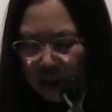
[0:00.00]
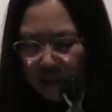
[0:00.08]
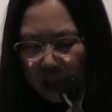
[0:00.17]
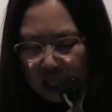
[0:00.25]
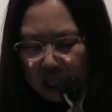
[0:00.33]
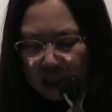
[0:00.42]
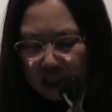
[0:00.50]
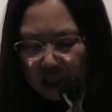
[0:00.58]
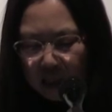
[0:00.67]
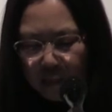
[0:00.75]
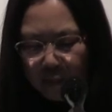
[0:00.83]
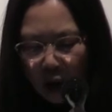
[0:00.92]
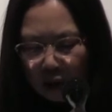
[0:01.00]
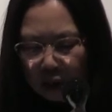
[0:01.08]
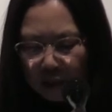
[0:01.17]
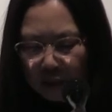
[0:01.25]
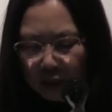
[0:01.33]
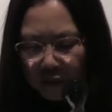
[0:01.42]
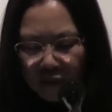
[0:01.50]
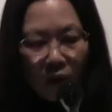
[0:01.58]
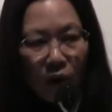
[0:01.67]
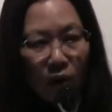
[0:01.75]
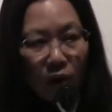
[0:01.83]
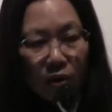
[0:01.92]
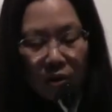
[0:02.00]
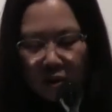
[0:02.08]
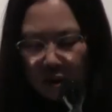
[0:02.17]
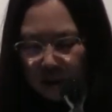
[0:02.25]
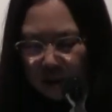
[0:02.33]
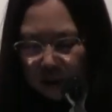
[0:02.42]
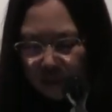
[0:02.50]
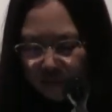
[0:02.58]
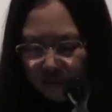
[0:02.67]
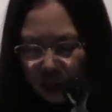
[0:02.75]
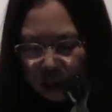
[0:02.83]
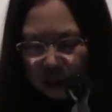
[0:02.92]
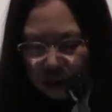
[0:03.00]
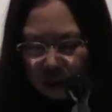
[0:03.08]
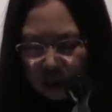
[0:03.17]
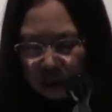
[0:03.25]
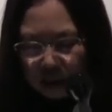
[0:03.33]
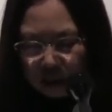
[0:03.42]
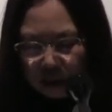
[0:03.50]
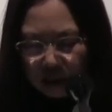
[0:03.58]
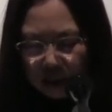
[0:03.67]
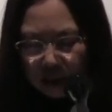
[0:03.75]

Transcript: making it impossible for her to function